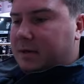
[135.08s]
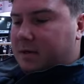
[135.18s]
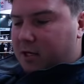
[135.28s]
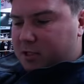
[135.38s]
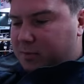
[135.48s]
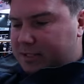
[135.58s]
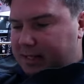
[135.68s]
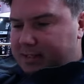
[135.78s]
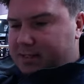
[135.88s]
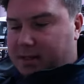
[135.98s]
nice and
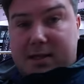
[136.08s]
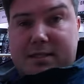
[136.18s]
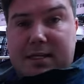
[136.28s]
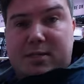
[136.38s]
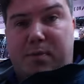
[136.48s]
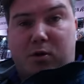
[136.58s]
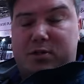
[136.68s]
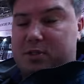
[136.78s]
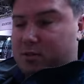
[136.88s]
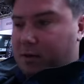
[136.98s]
protected, and this seat's
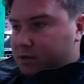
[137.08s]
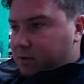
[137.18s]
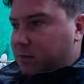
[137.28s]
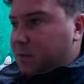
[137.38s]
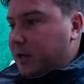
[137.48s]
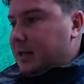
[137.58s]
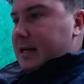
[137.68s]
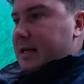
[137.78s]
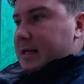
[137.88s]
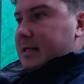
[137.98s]
bolsters as well, so if you want to
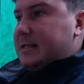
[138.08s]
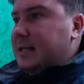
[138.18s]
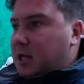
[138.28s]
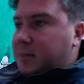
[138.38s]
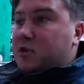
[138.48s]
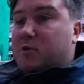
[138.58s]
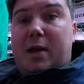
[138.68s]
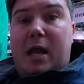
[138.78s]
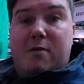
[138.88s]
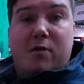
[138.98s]
sit up and sort of
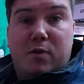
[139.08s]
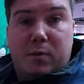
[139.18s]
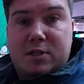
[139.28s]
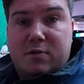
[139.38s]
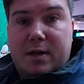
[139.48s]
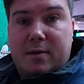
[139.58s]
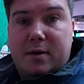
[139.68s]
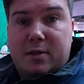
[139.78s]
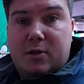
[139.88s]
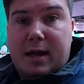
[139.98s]
peer over the windscreen,
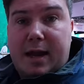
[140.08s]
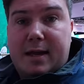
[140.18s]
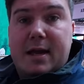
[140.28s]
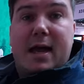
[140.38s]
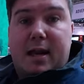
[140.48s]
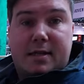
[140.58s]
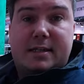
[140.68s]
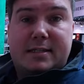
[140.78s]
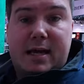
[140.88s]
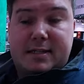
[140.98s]
you can. And as I
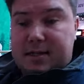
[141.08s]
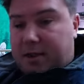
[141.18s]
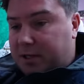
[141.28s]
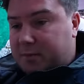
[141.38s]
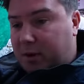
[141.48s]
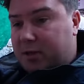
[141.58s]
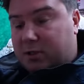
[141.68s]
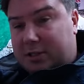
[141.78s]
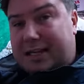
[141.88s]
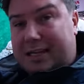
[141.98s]
said, this boat has got a